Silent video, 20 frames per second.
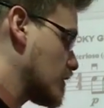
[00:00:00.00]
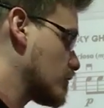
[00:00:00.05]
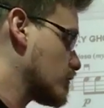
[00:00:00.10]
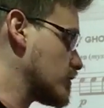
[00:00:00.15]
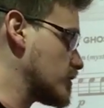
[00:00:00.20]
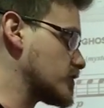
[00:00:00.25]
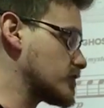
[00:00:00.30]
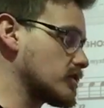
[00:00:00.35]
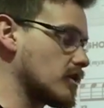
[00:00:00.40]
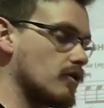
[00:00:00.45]
We're
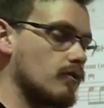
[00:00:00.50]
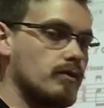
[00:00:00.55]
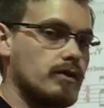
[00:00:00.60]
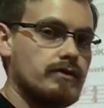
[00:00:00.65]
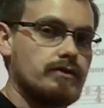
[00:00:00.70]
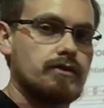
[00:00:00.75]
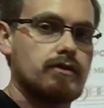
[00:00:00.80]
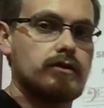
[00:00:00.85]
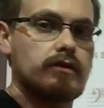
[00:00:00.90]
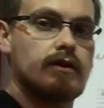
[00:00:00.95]
going to start
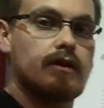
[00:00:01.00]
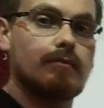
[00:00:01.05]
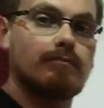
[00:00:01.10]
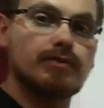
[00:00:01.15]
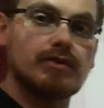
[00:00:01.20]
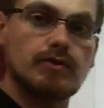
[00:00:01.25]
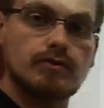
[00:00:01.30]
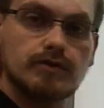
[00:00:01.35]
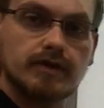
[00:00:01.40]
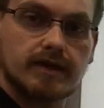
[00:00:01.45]
with a
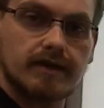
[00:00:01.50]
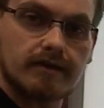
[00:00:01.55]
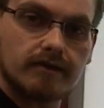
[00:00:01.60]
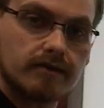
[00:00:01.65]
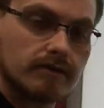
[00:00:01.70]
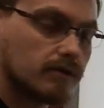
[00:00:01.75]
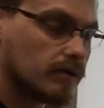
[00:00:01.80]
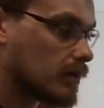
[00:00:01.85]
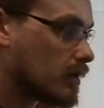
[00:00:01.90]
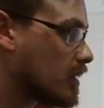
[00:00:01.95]
blue
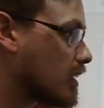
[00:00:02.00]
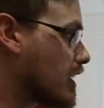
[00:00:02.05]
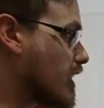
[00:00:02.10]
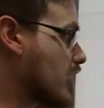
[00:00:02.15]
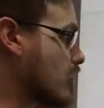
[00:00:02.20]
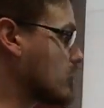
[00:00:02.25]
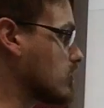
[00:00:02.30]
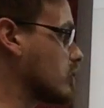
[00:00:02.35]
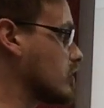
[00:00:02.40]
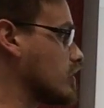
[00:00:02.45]
here,
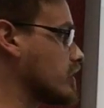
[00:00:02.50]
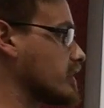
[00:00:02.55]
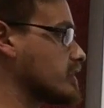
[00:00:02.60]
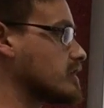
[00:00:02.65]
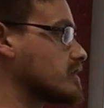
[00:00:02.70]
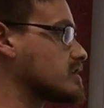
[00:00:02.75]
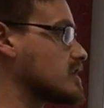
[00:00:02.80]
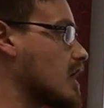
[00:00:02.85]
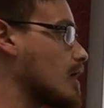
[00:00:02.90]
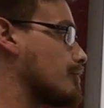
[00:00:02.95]
and we're going to look at
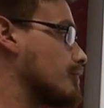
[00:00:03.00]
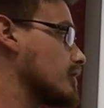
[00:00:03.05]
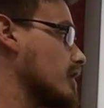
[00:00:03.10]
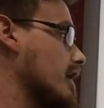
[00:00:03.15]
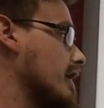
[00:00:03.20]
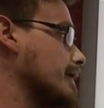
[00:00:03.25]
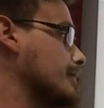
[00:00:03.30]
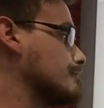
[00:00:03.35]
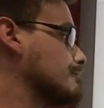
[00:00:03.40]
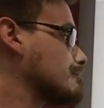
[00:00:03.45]
the top
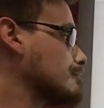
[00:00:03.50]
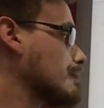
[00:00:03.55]
line.